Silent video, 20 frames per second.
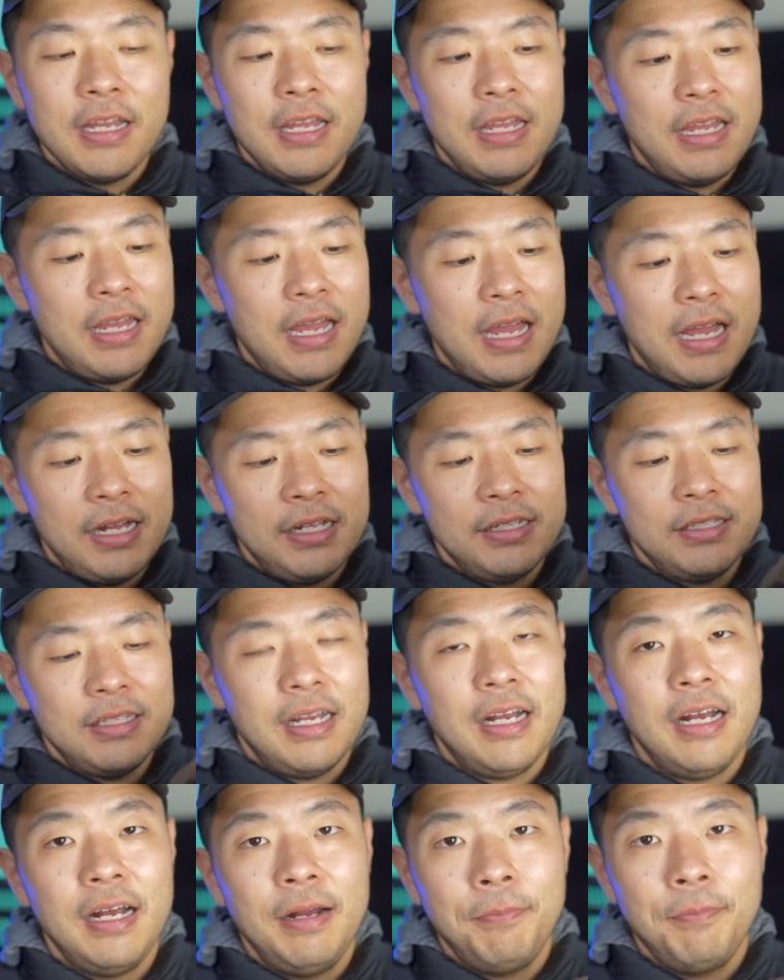It has
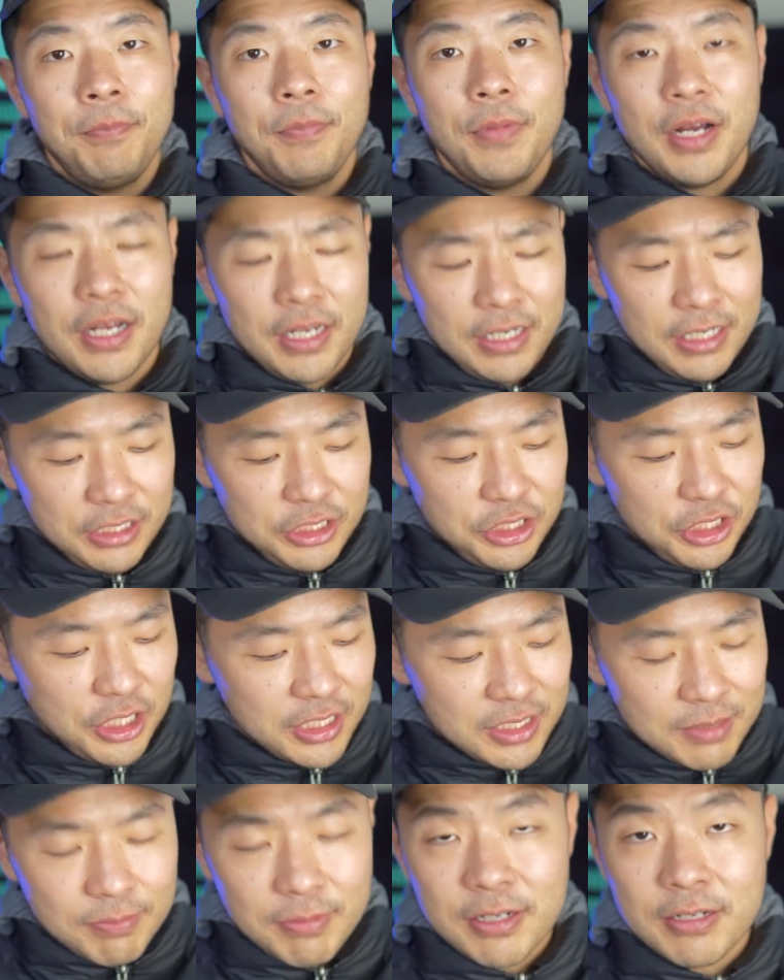an
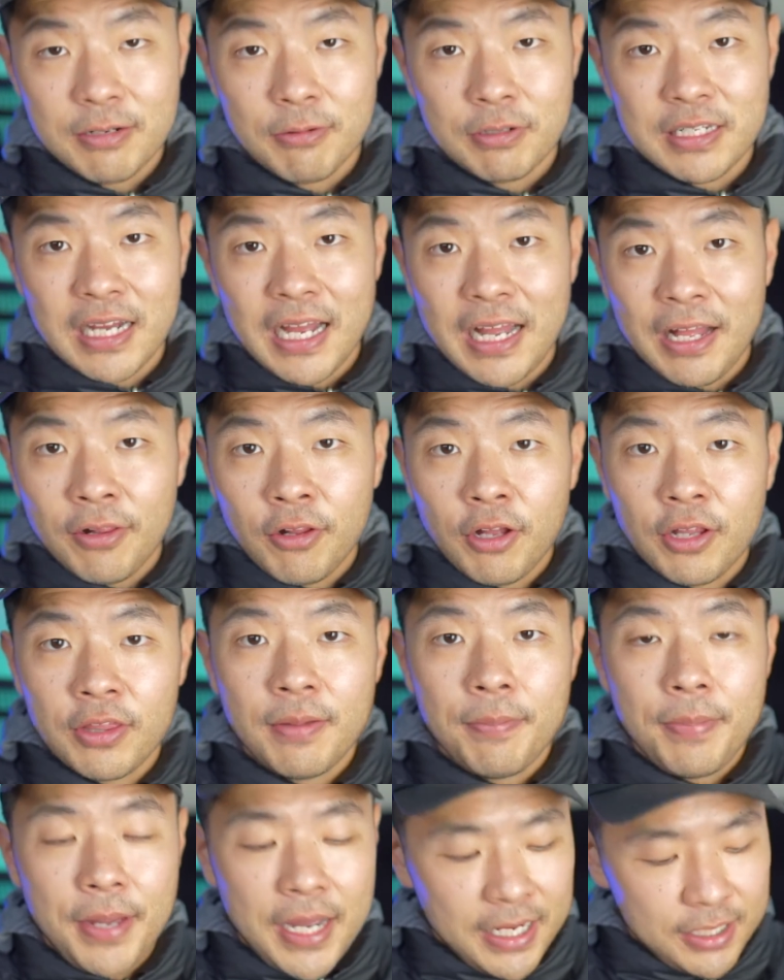adjustment dial on
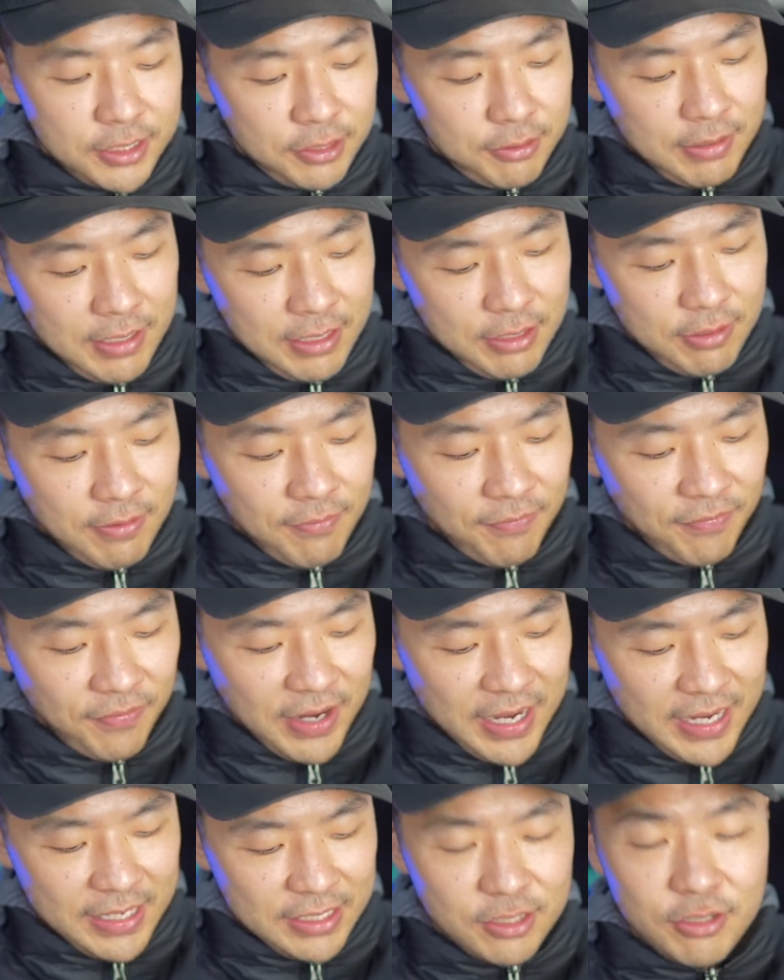the back so that you can
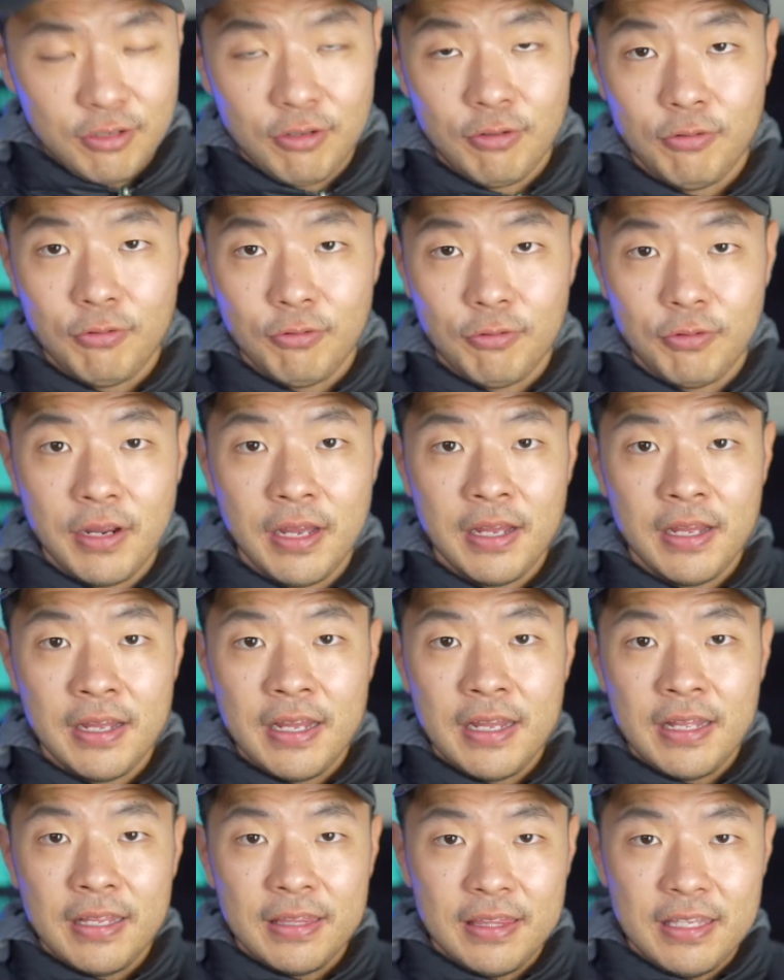fine-tune
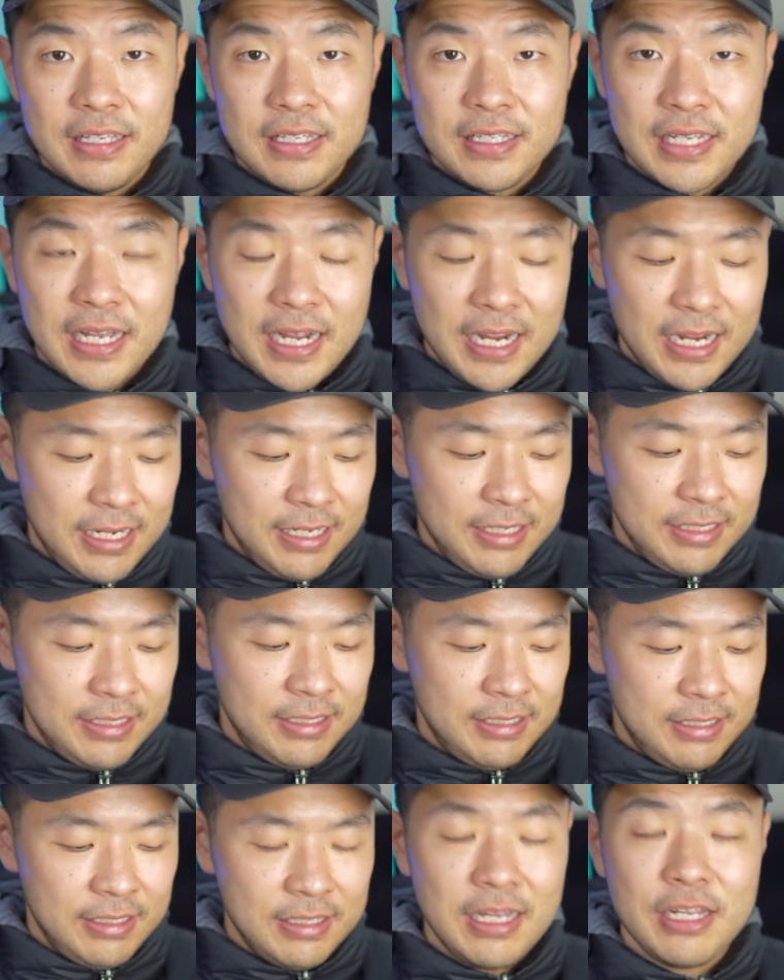the
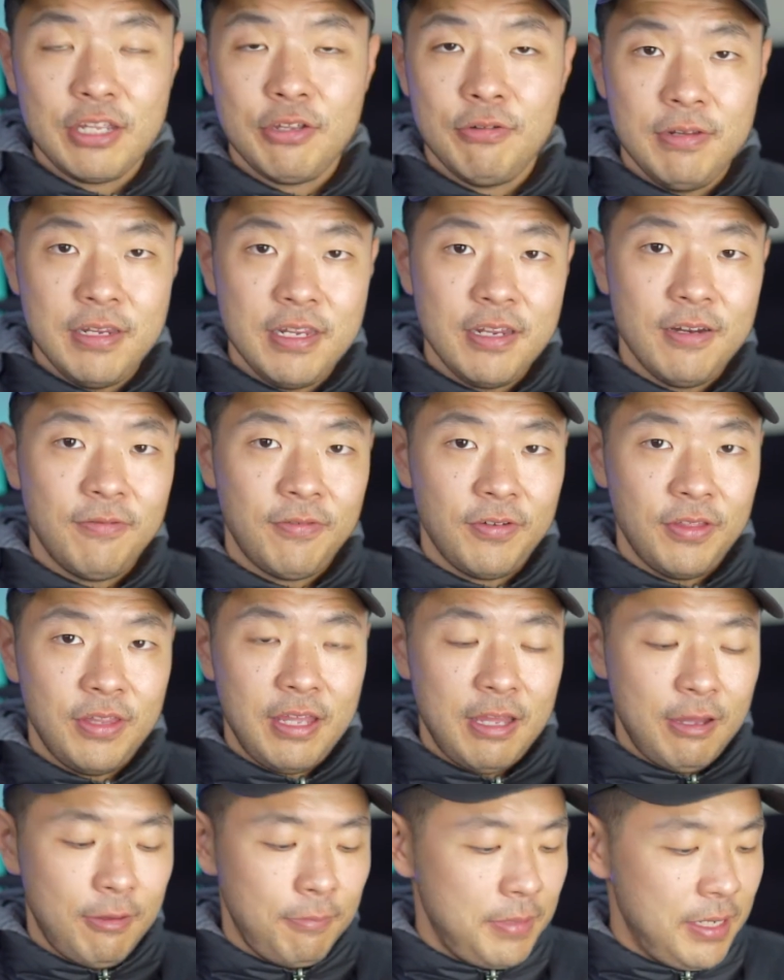size that you need for the
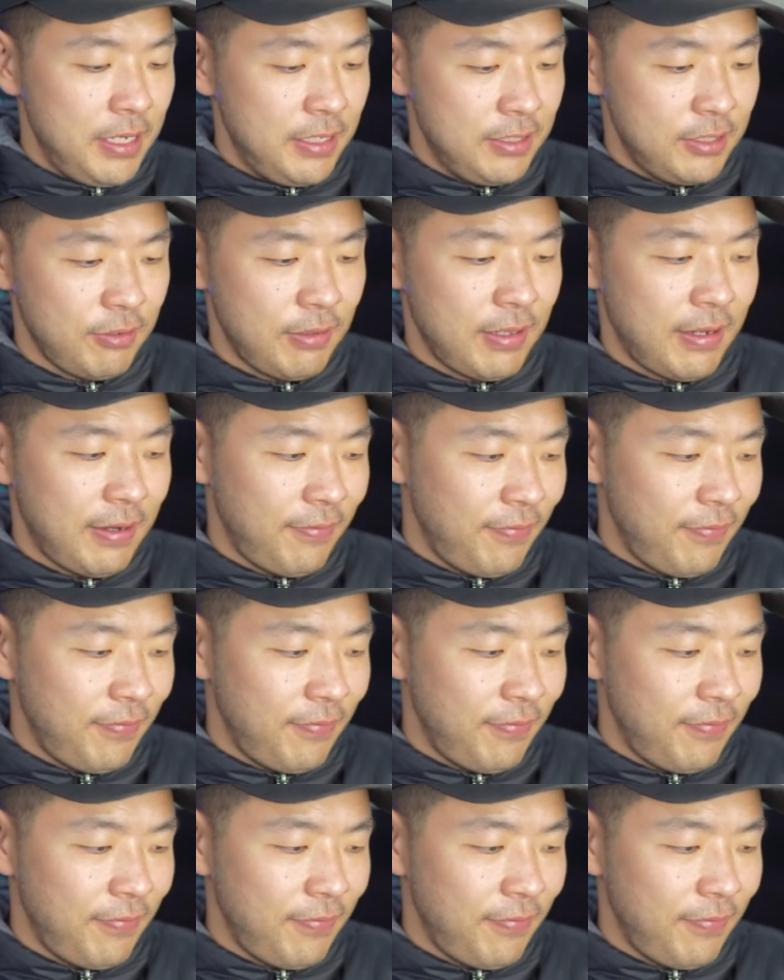helmet so that it